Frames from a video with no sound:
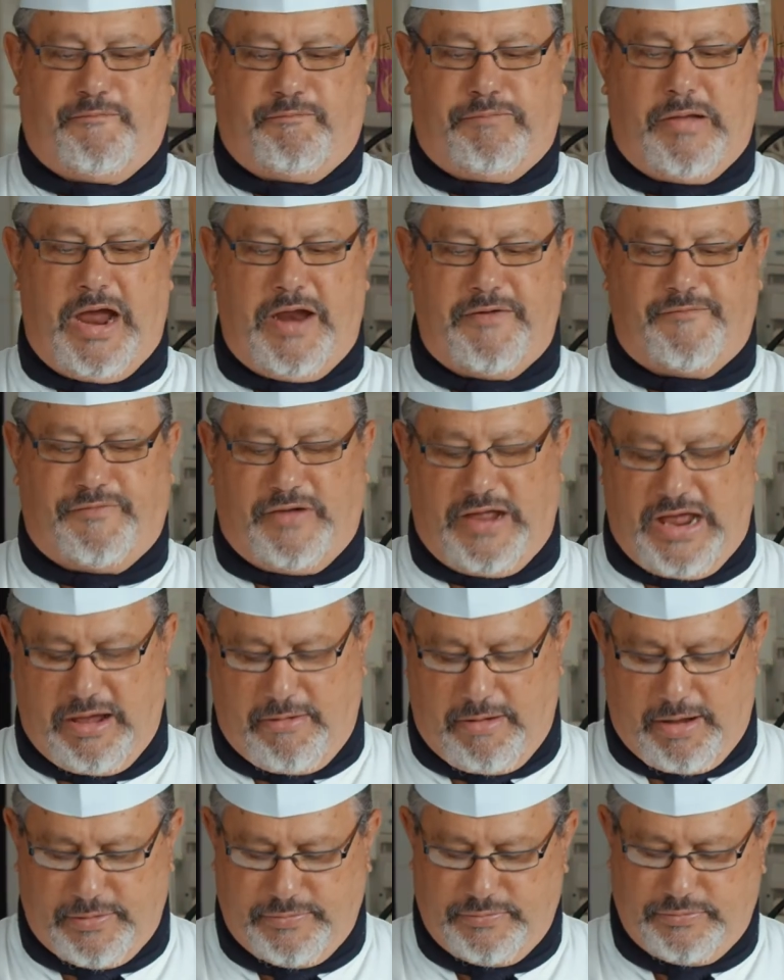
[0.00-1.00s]
plain
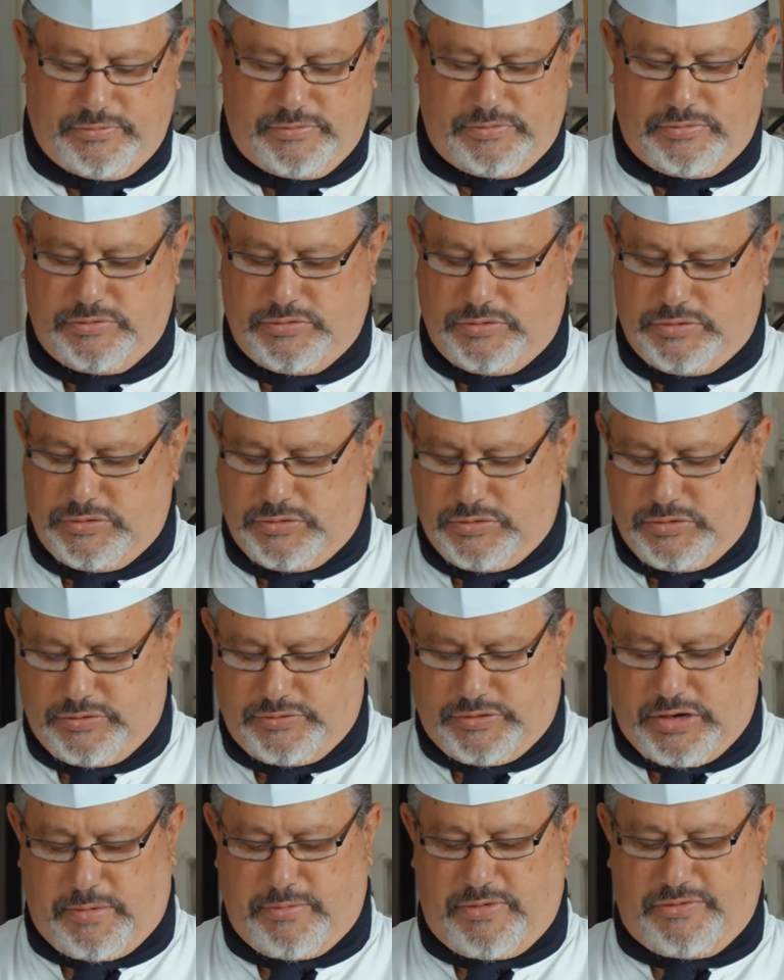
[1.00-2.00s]
flour.
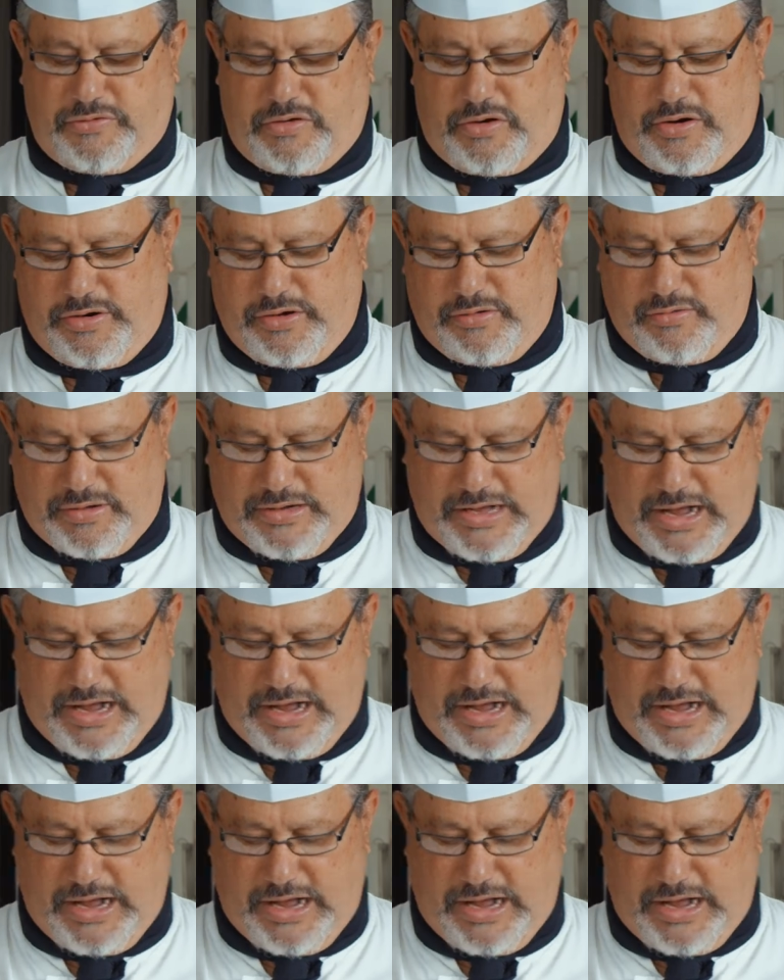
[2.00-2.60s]
I'm just going to do a